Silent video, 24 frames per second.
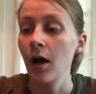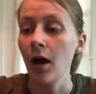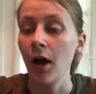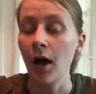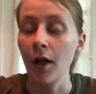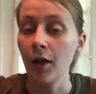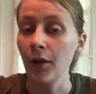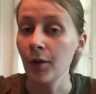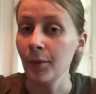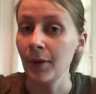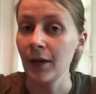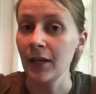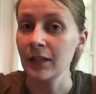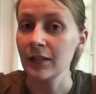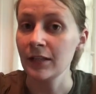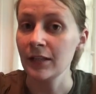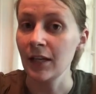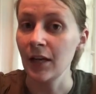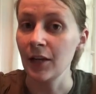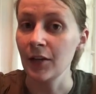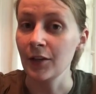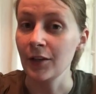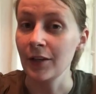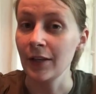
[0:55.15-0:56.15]
Otherwise,
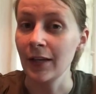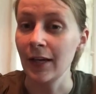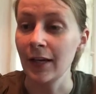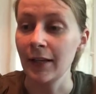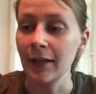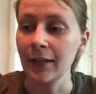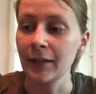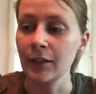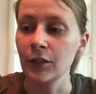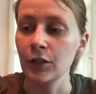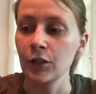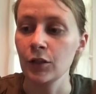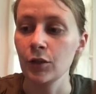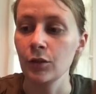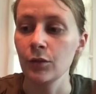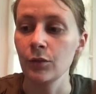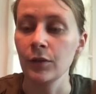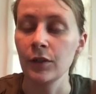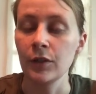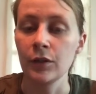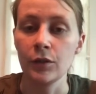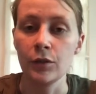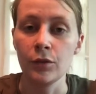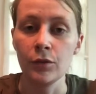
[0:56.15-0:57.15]
the other thing I like to do
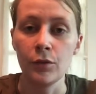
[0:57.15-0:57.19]
is